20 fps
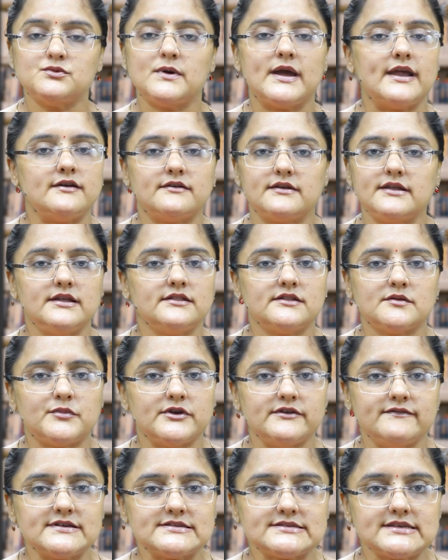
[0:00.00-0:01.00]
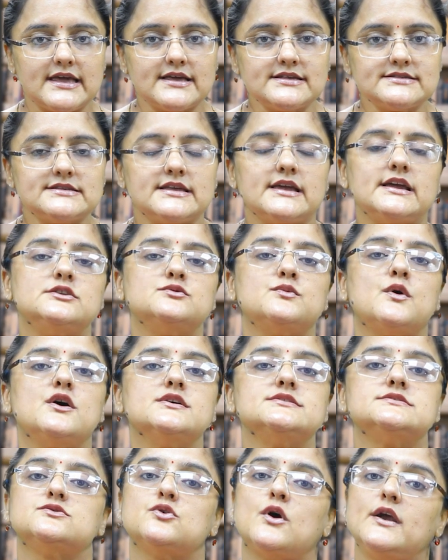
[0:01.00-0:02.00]
due entry in the previous case? It
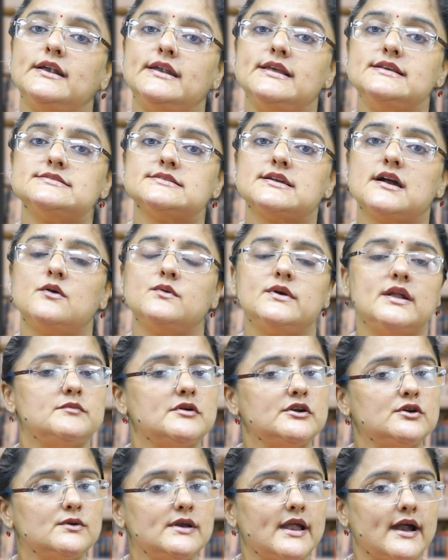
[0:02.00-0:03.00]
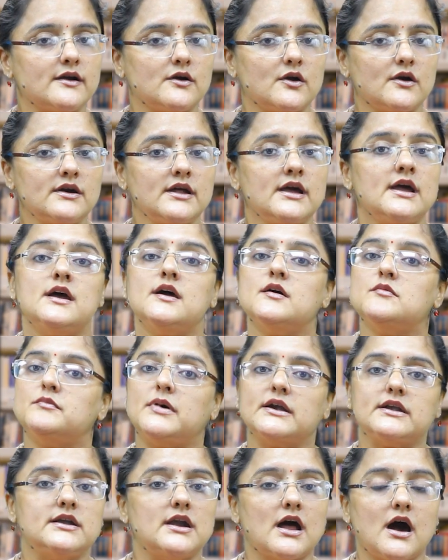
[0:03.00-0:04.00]
was royalties account debit to landlord,
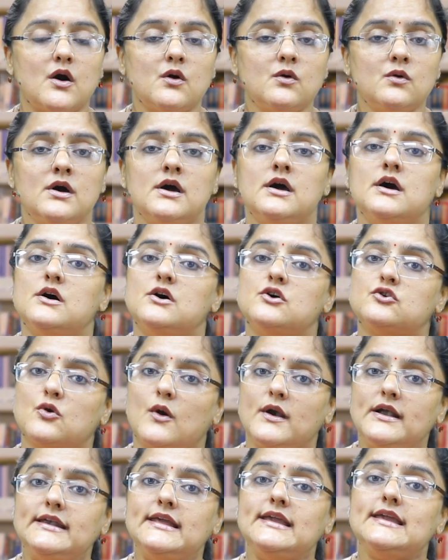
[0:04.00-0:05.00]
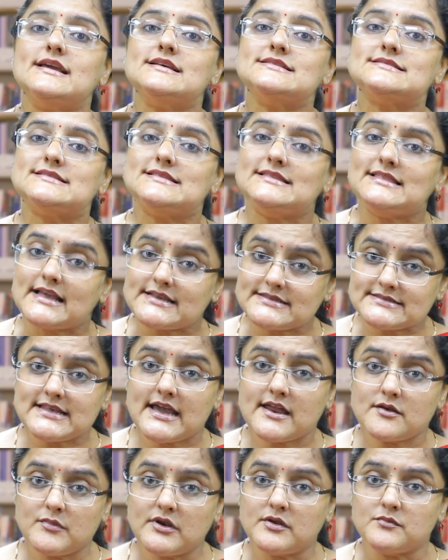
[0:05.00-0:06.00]
but now royalty is less
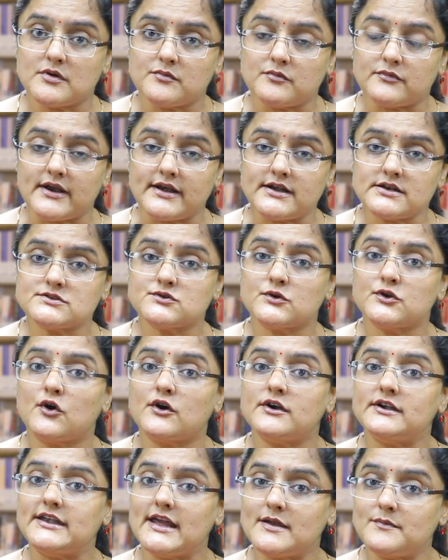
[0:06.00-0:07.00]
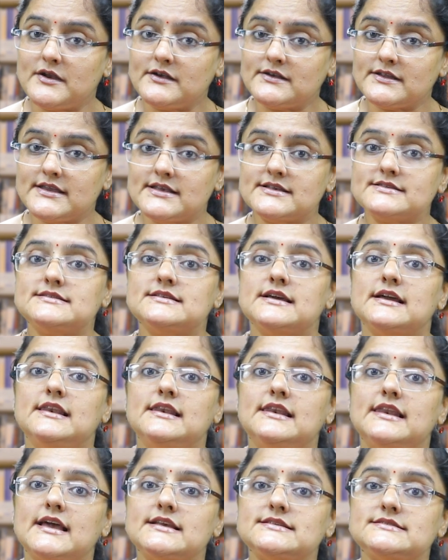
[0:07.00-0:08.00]
than minimum rent, so your debit is
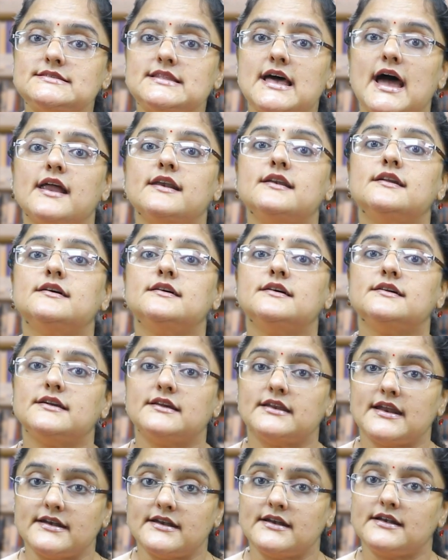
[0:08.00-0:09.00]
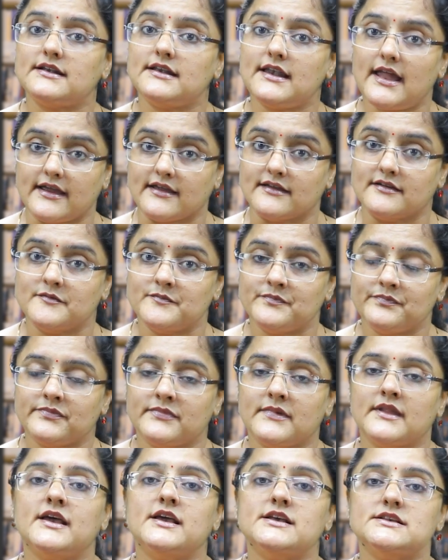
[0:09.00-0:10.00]
less than credit leg.
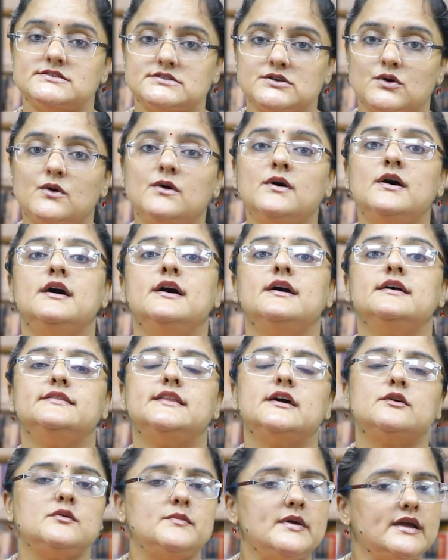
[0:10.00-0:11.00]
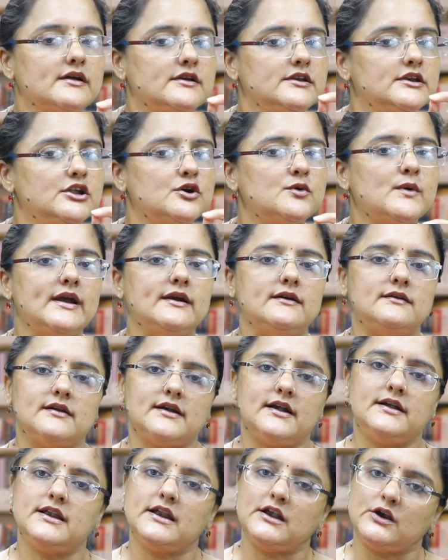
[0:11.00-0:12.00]
So there will be a new
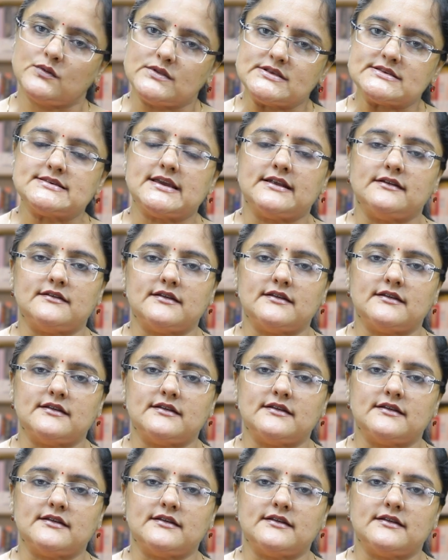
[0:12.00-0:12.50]
entrant into this